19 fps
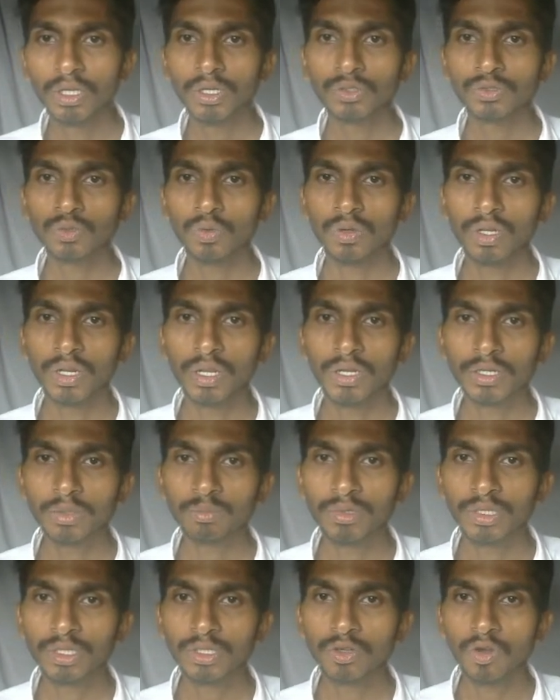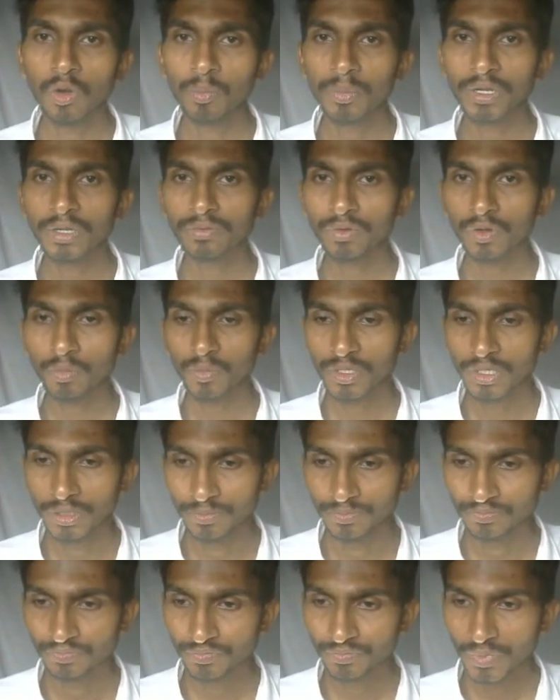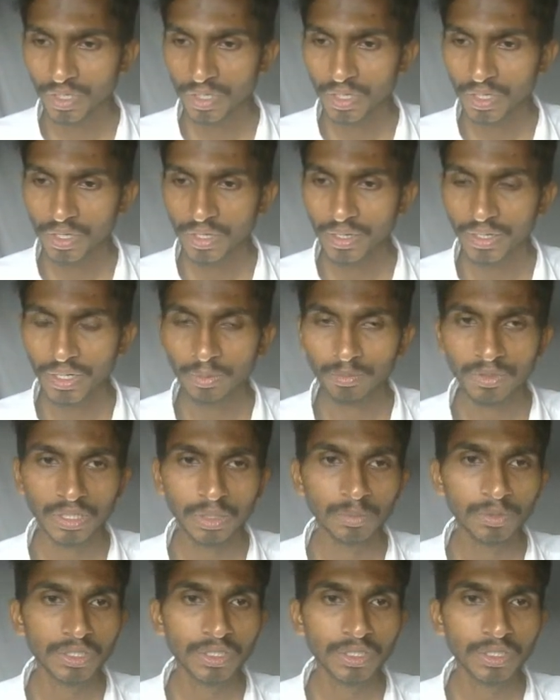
So let me copy it from here, and I'm gonna be